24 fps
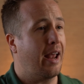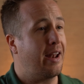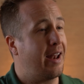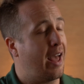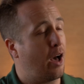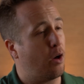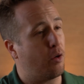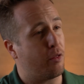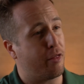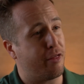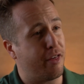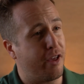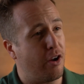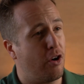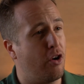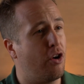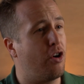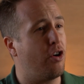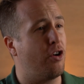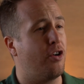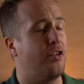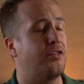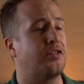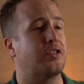Now, their
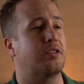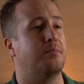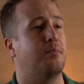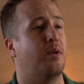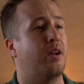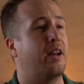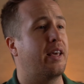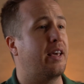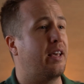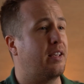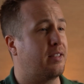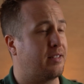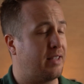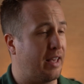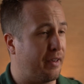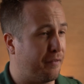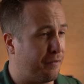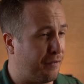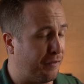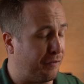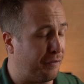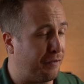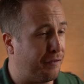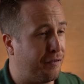earnest money, as they
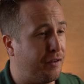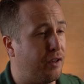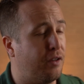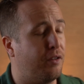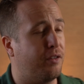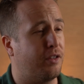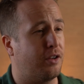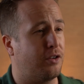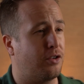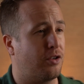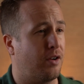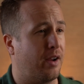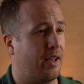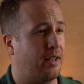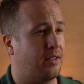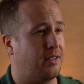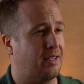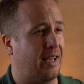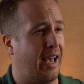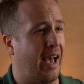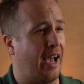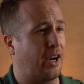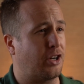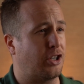fulfill the
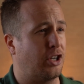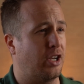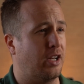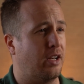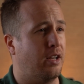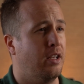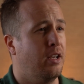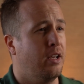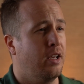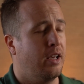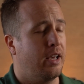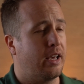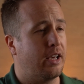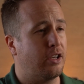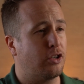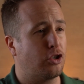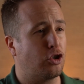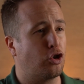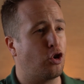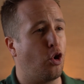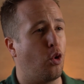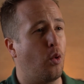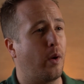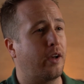transaction,
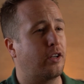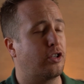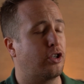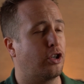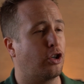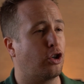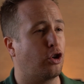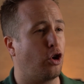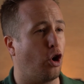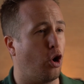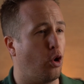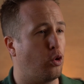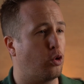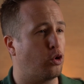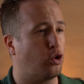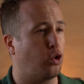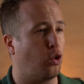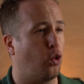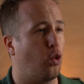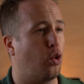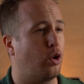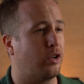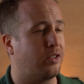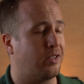is going to go
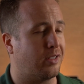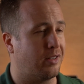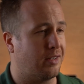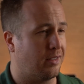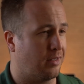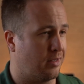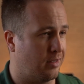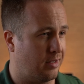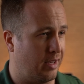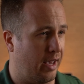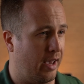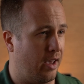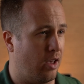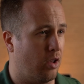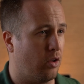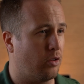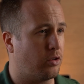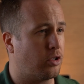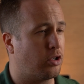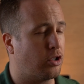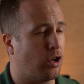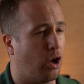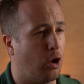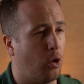towards the sale.
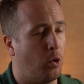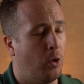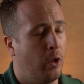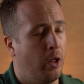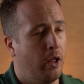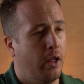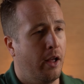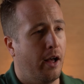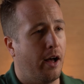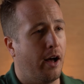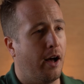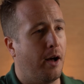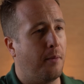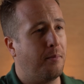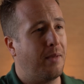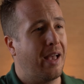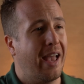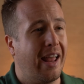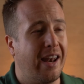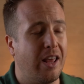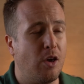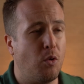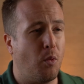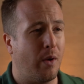So
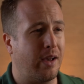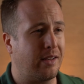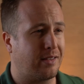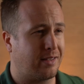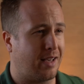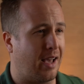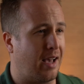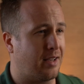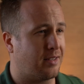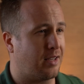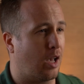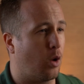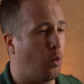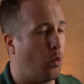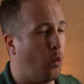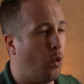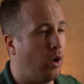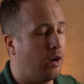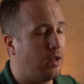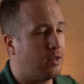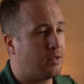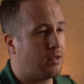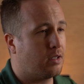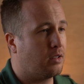Anyways, guys, I
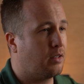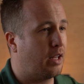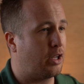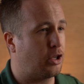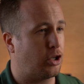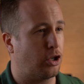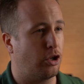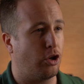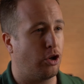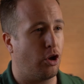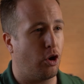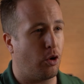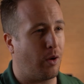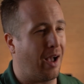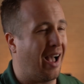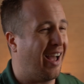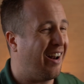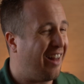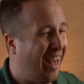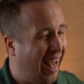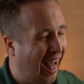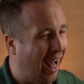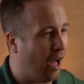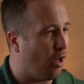wanted to let you know
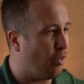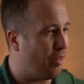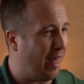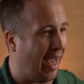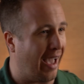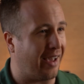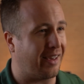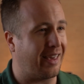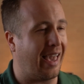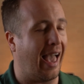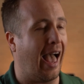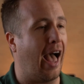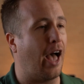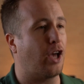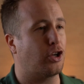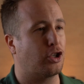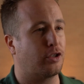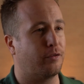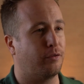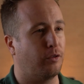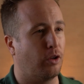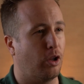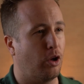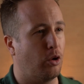kind of how that cash
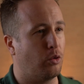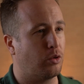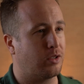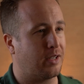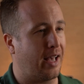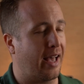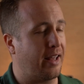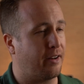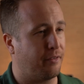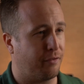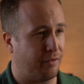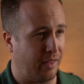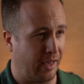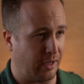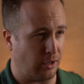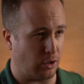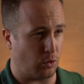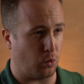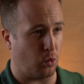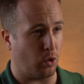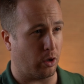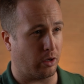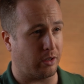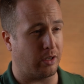flow side of things
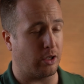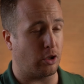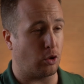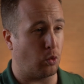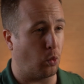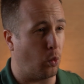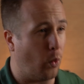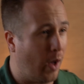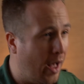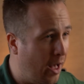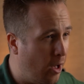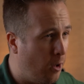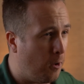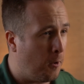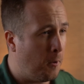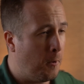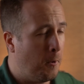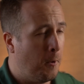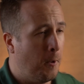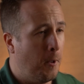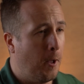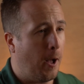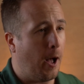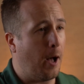worked as well.
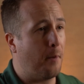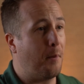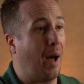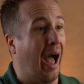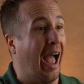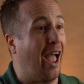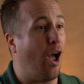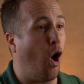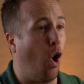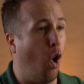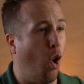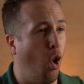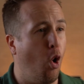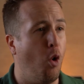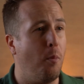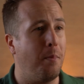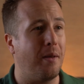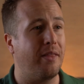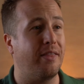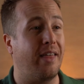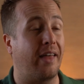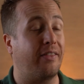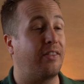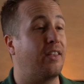I hope
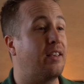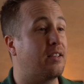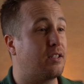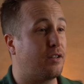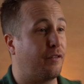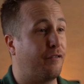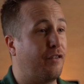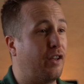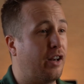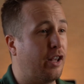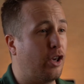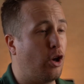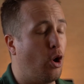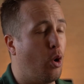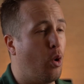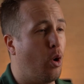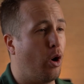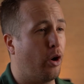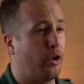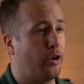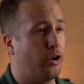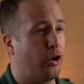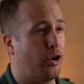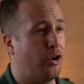that this video
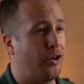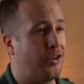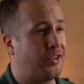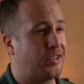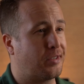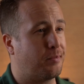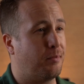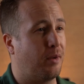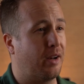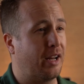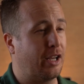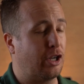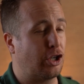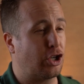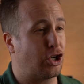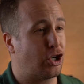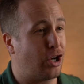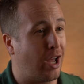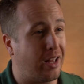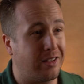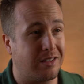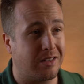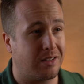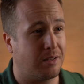on earnest money
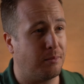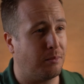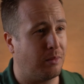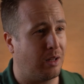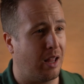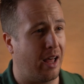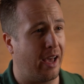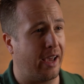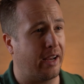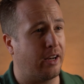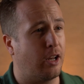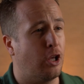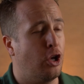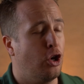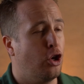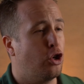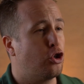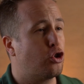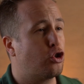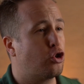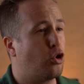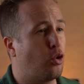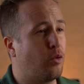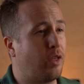sheds some light
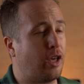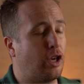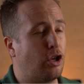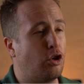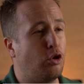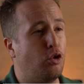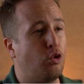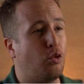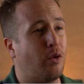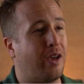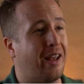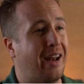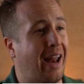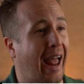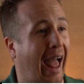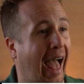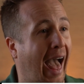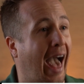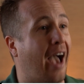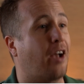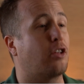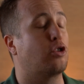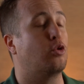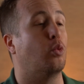so that you can
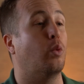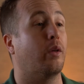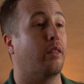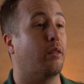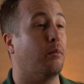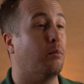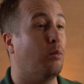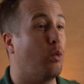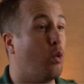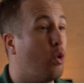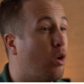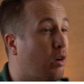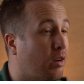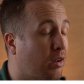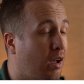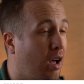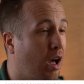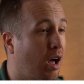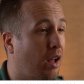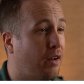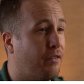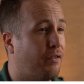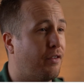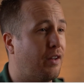act with more
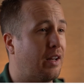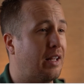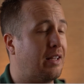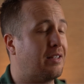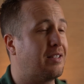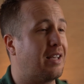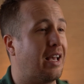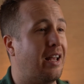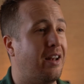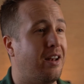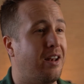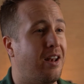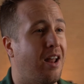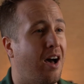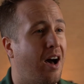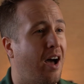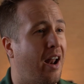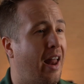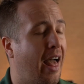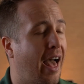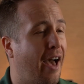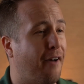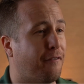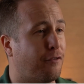confidence and
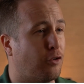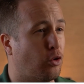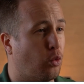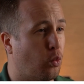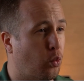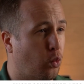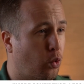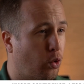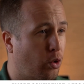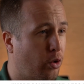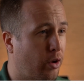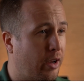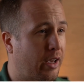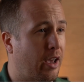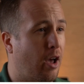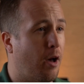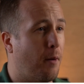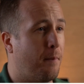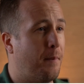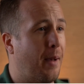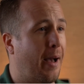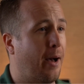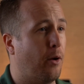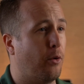not have to worry
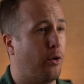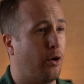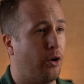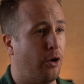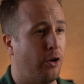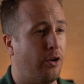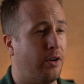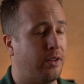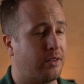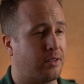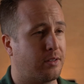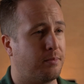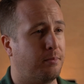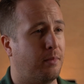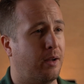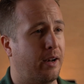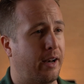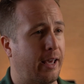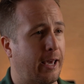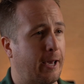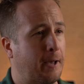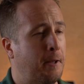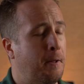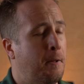about earnest
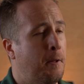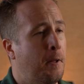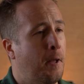money.